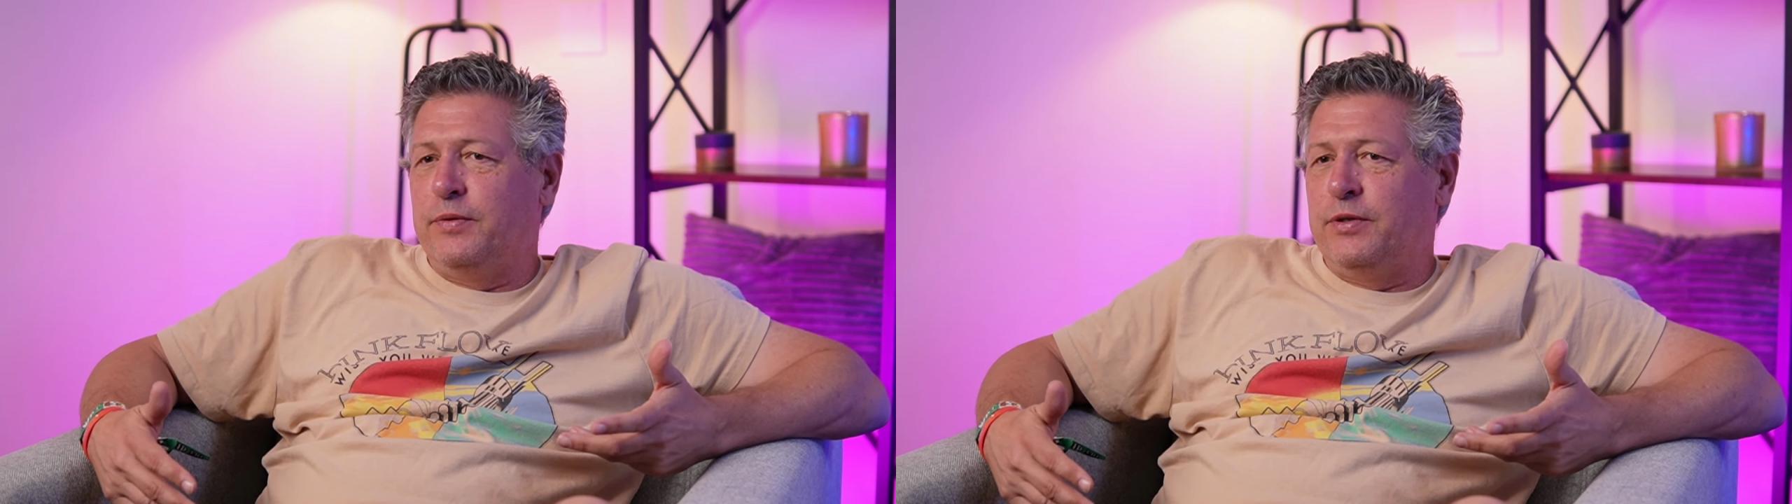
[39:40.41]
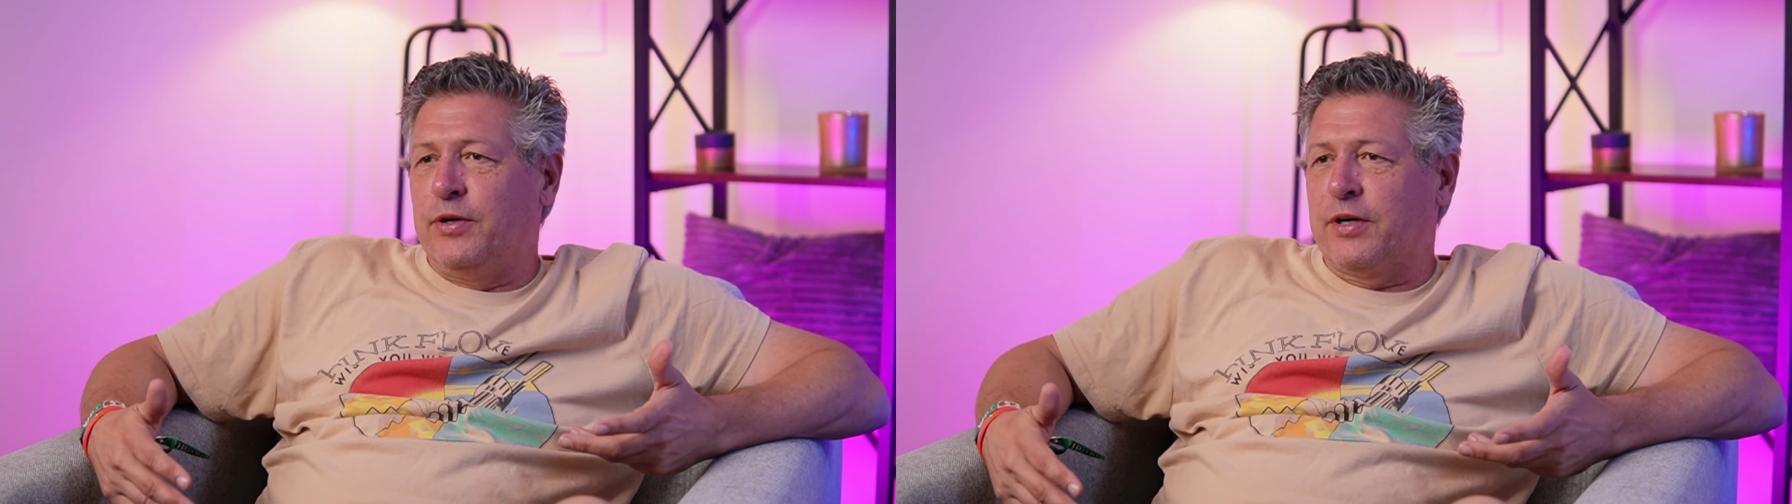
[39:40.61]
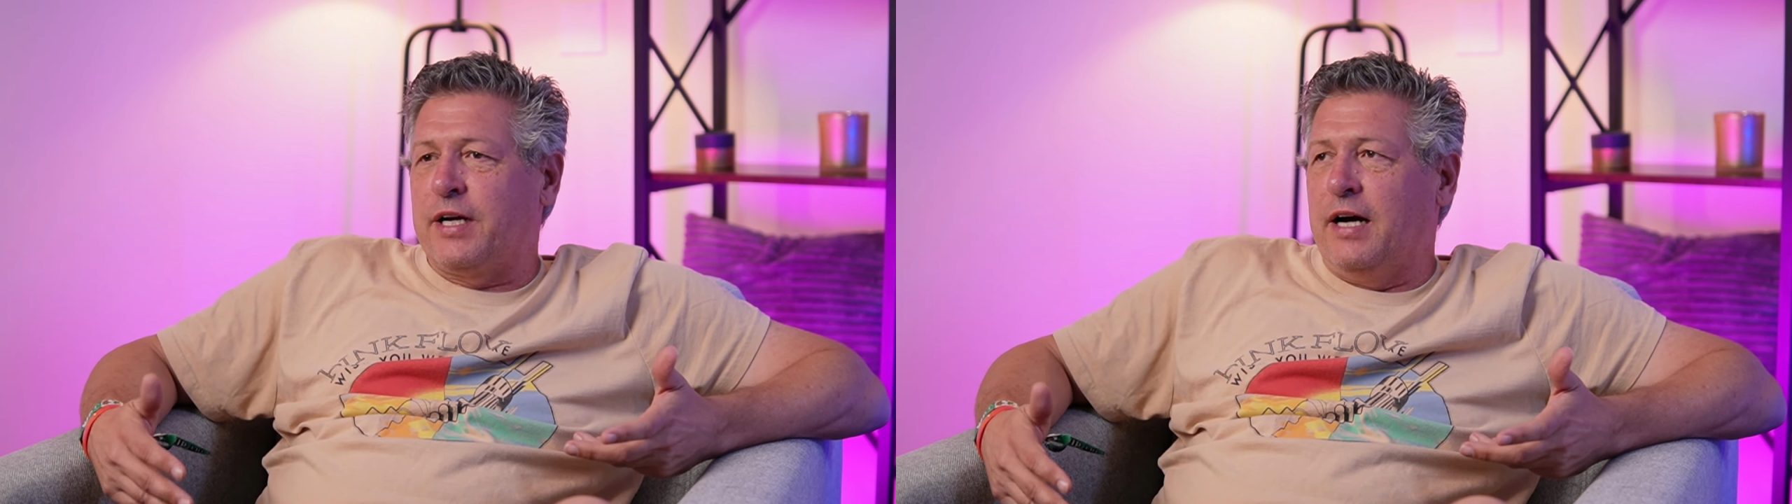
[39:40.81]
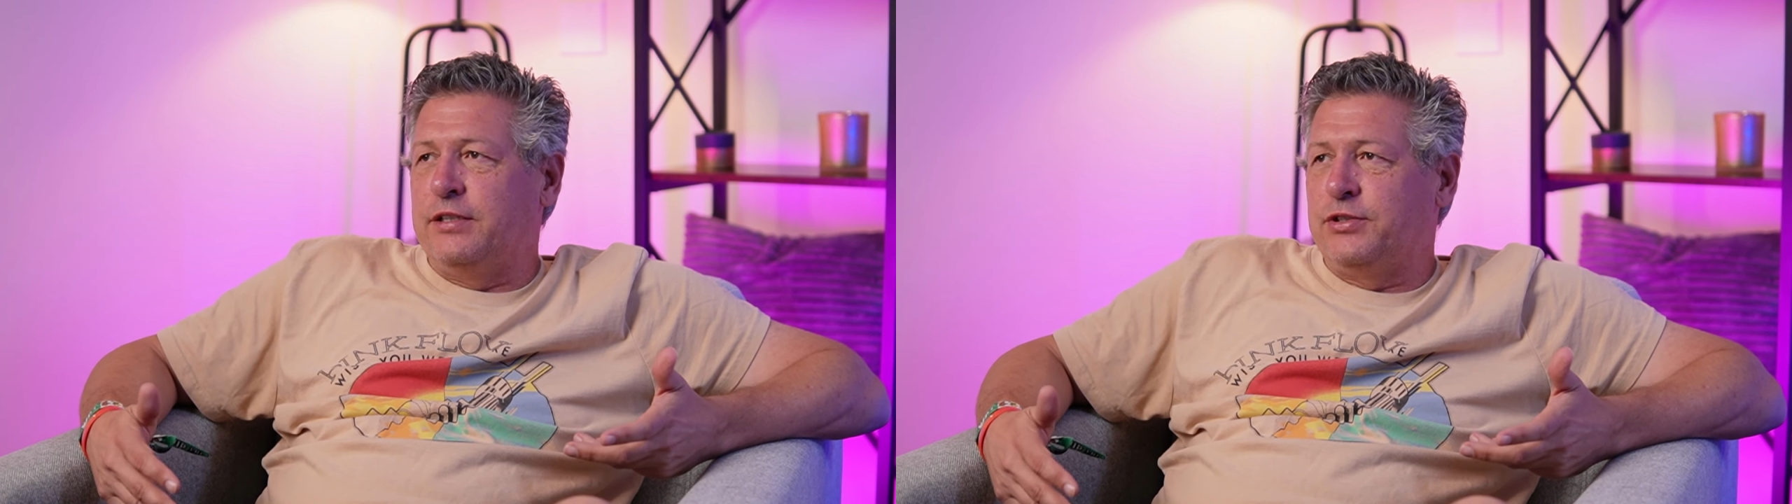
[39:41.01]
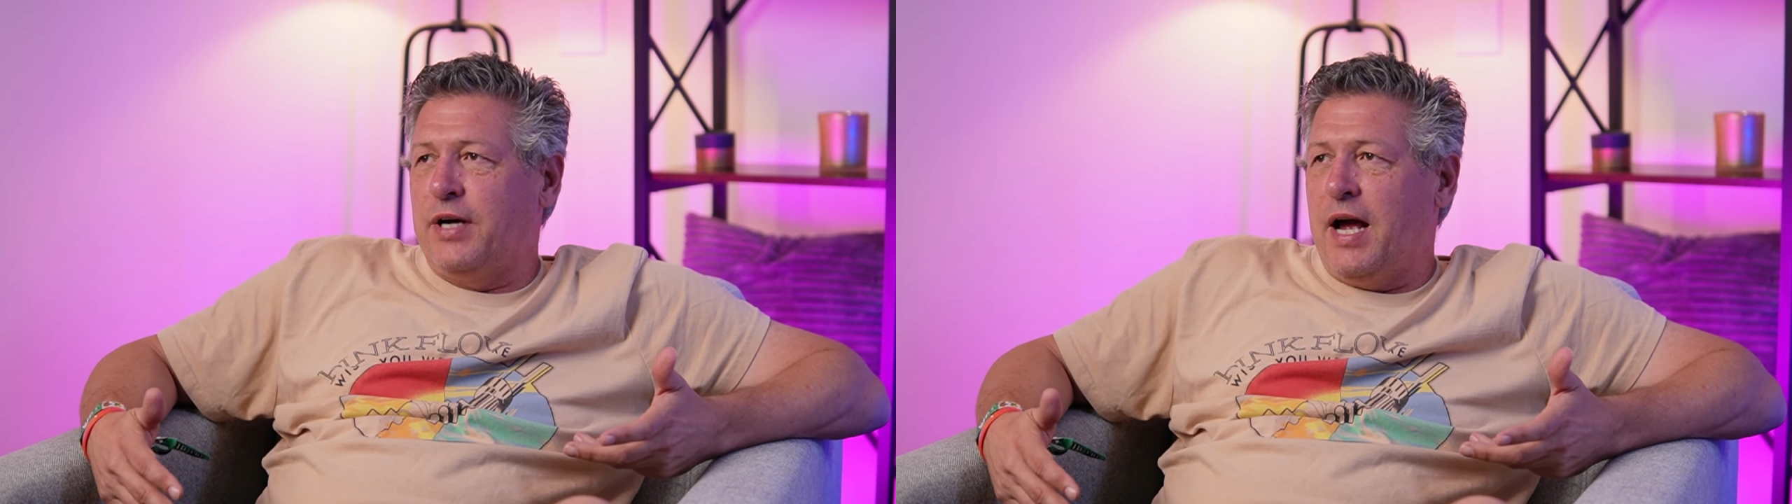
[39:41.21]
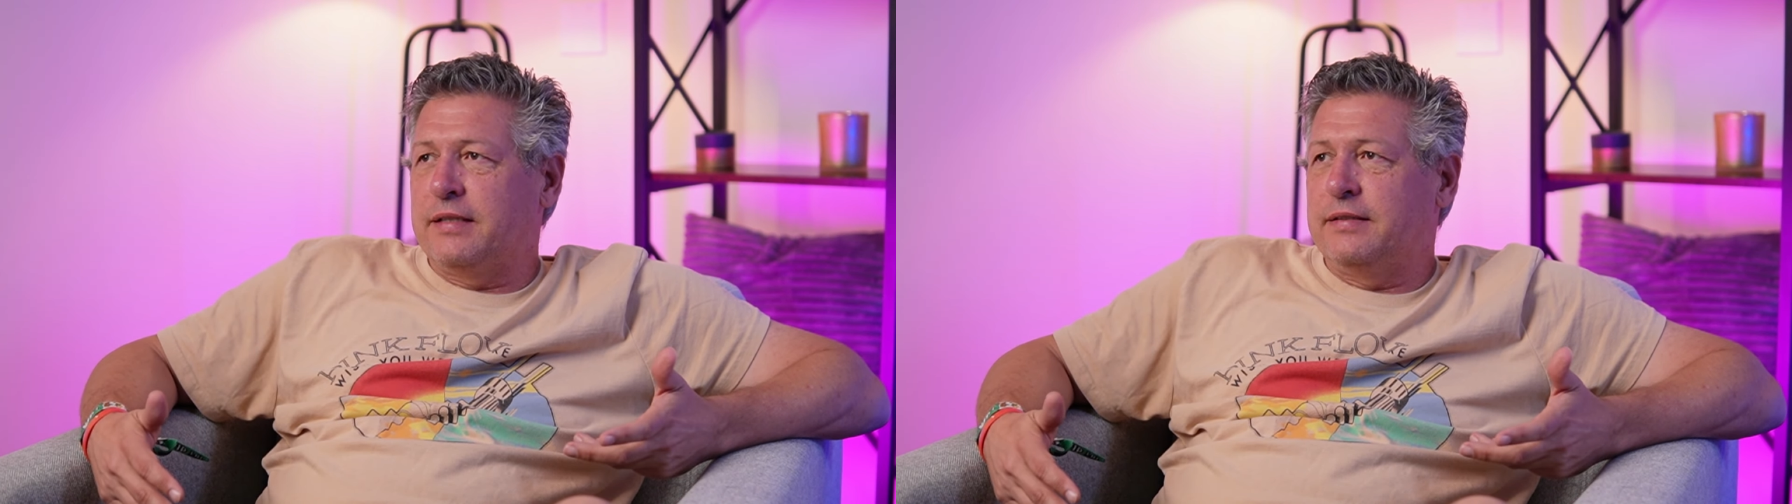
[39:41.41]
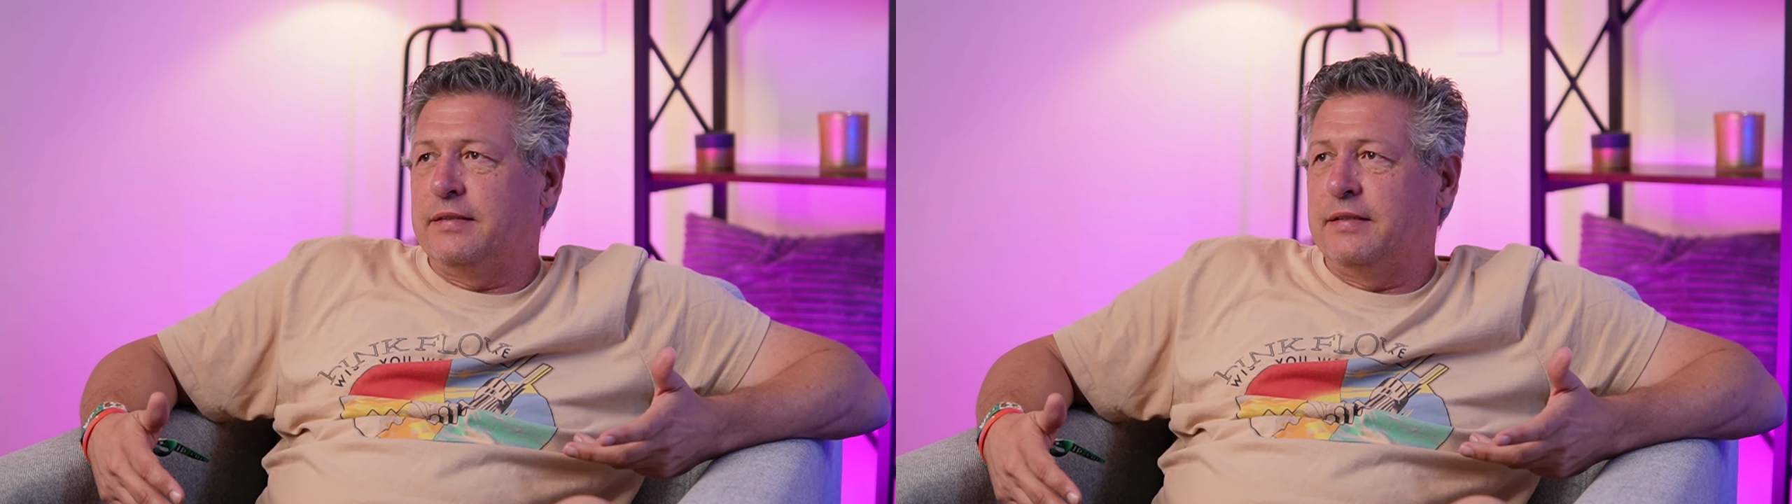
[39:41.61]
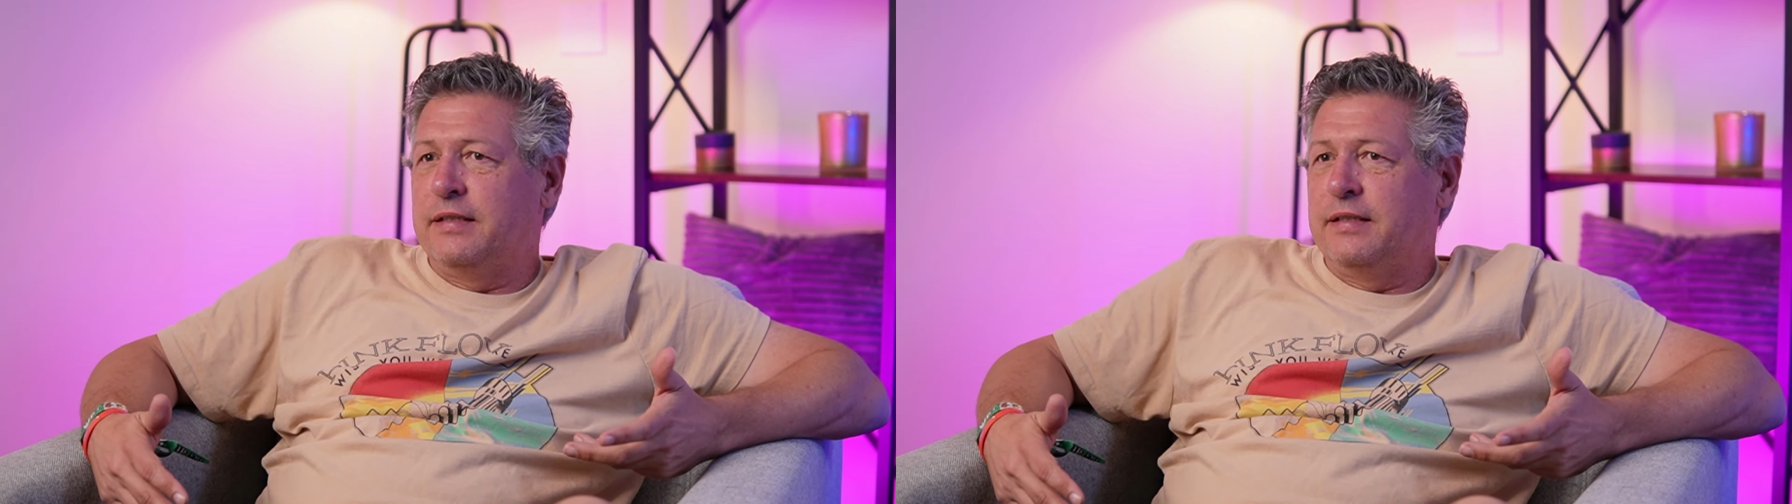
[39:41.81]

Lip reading: your contract